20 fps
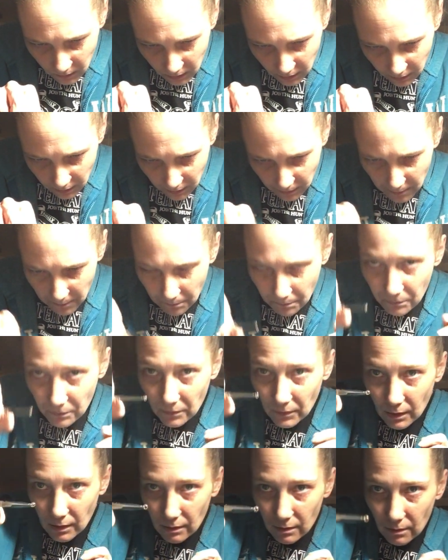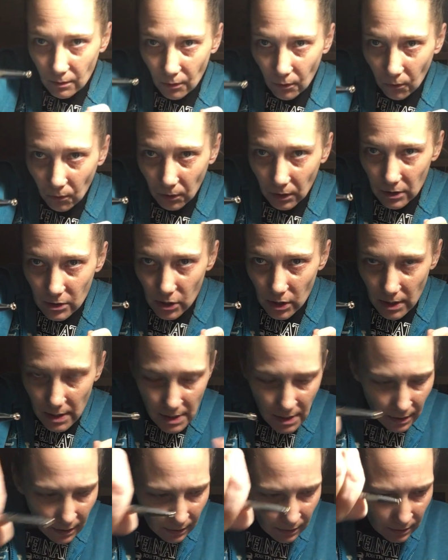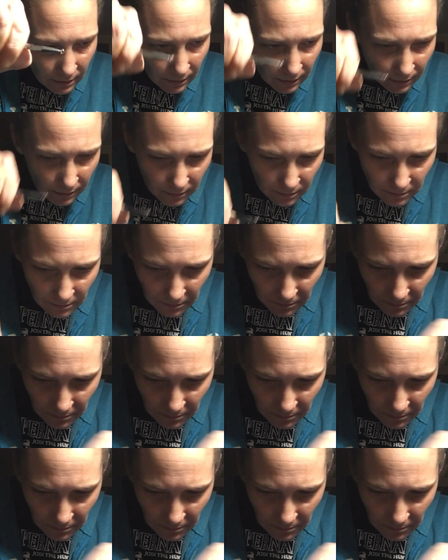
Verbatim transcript: Okay. Hold it just like that.